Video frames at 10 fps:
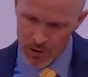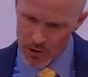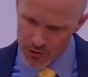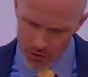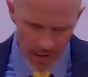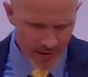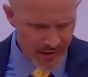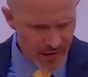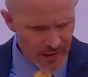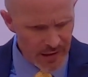So that's
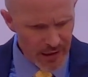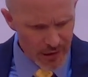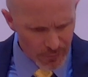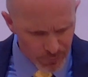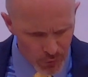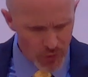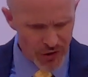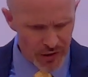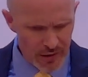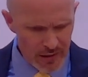the, the
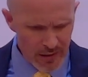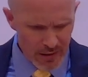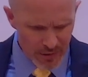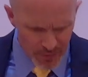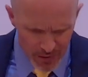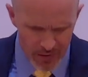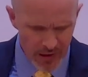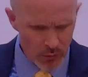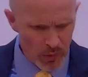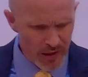first thing
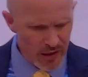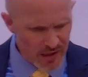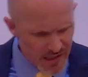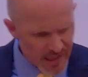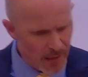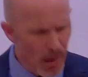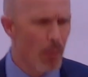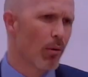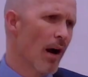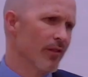that we see about
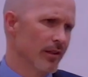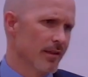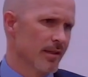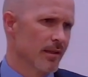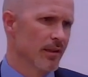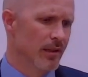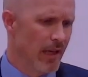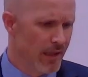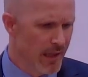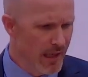providence,
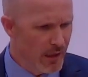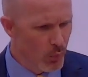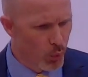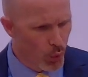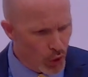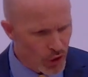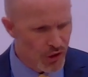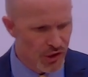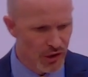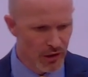that it
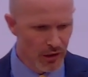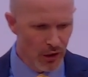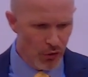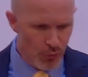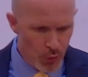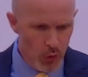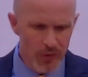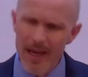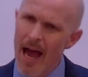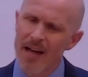works through
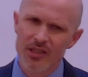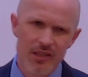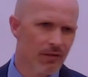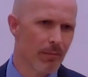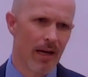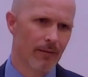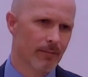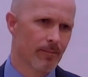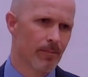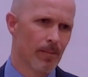the actions of men.
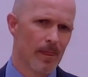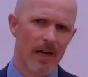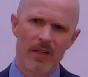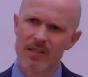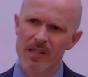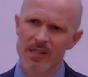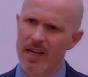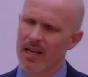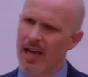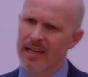And this is
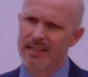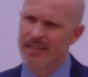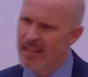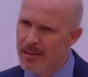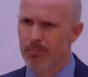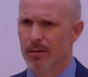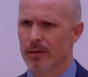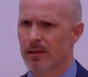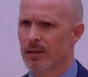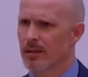a, a deep,
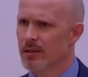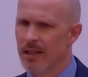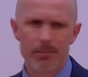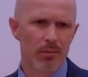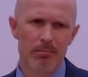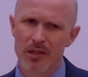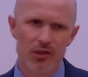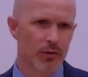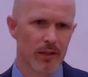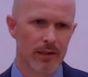deep
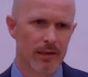mystery.